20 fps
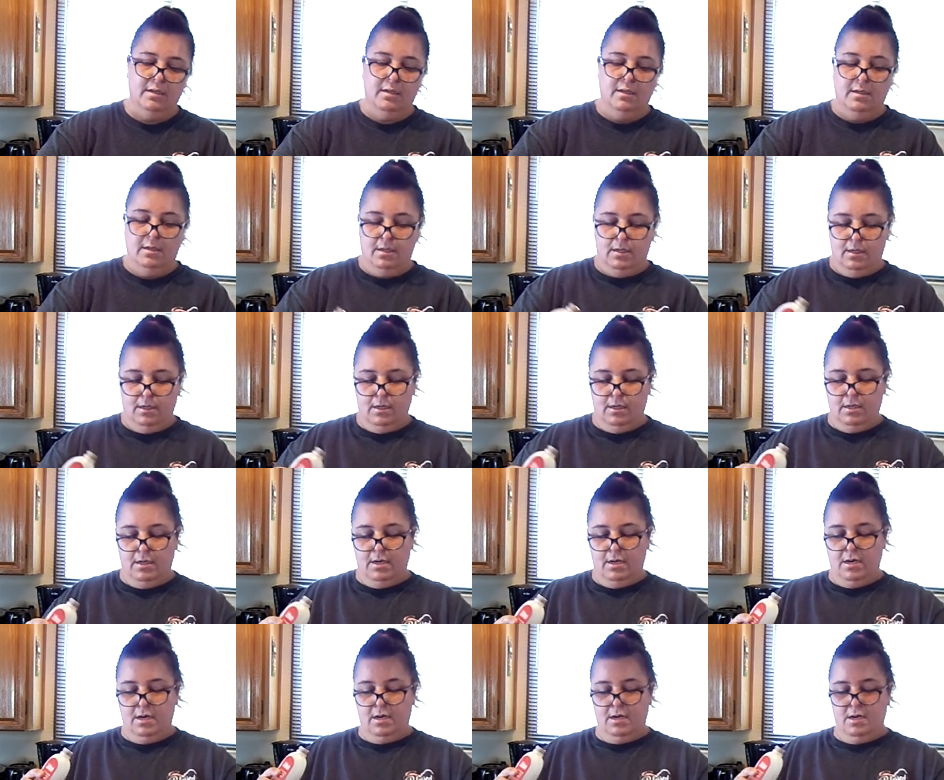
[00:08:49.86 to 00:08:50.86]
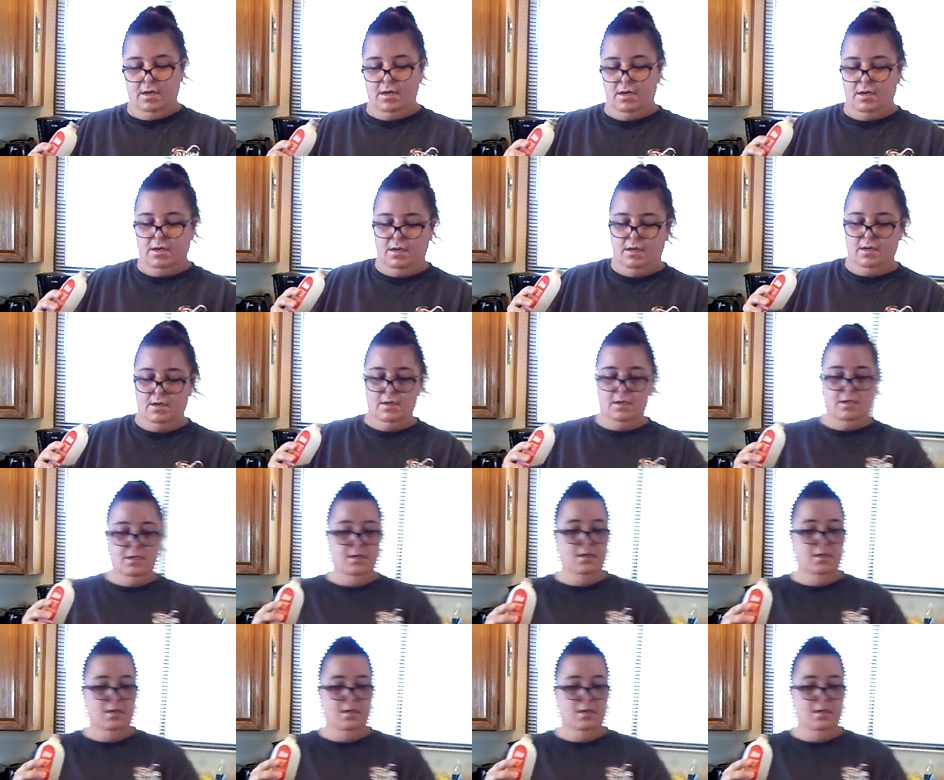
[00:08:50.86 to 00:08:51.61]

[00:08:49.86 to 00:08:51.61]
(no one is talking)